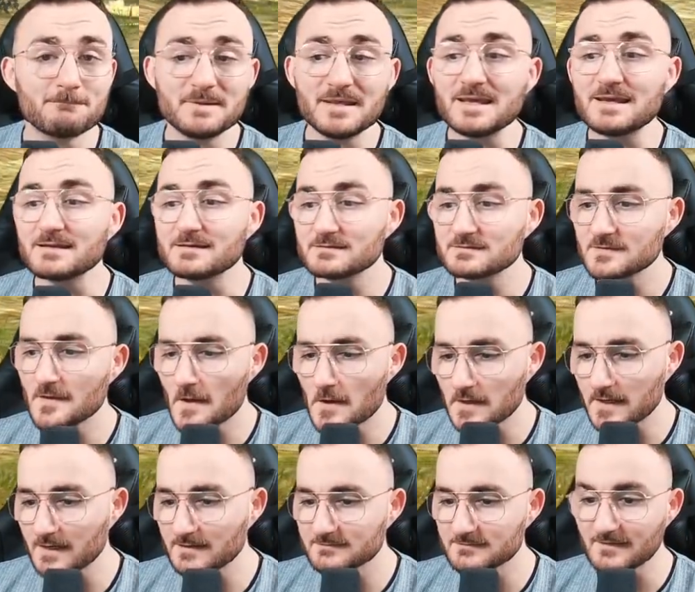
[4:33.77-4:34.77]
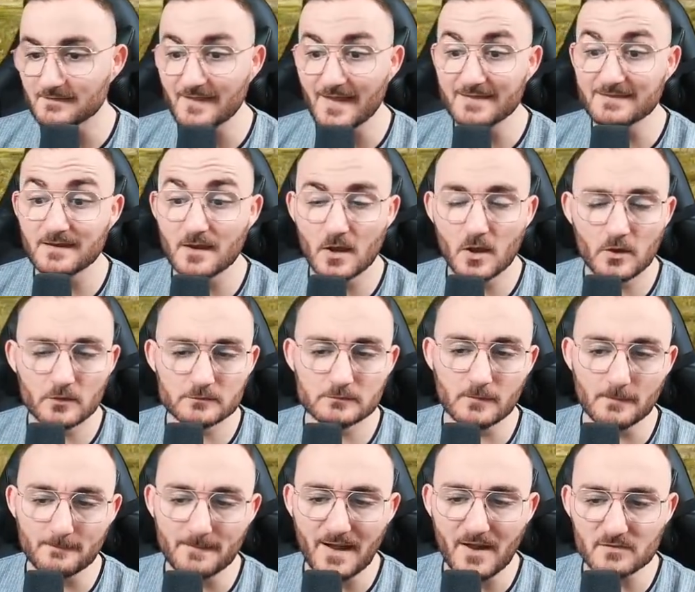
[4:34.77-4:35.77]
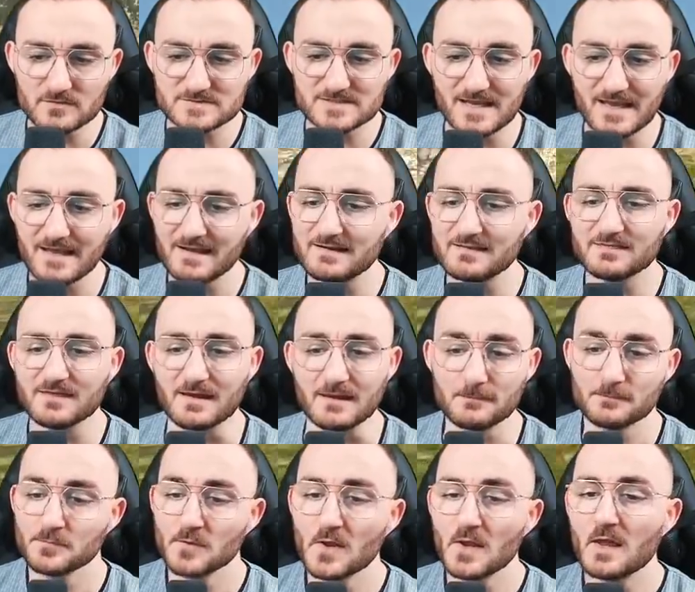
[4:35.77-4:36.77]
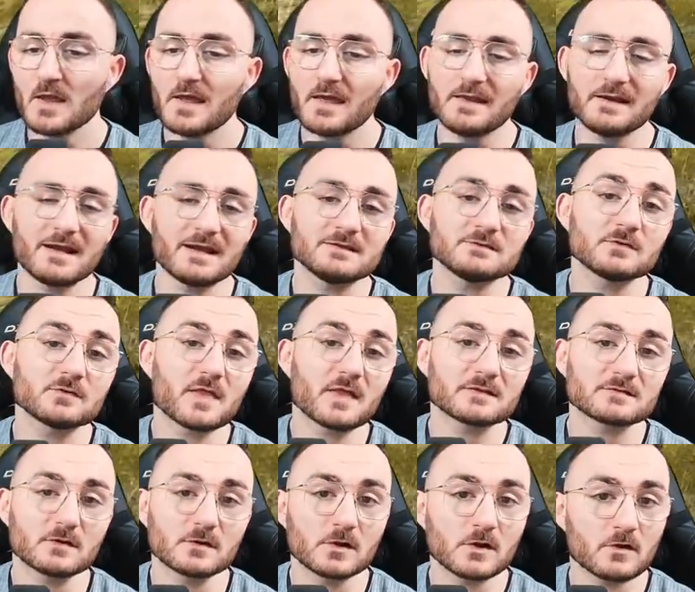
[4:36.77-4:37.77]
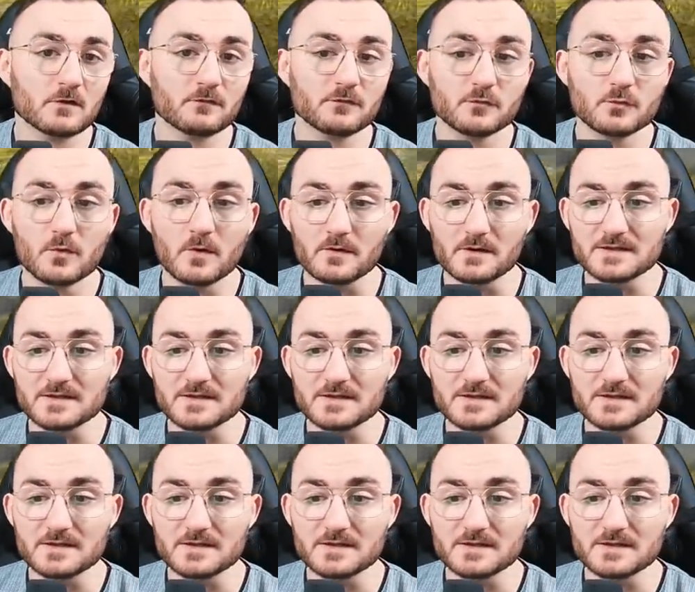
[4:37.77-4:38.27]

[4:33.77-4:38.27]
big target that can't bounce anything. And I know that a lot of you are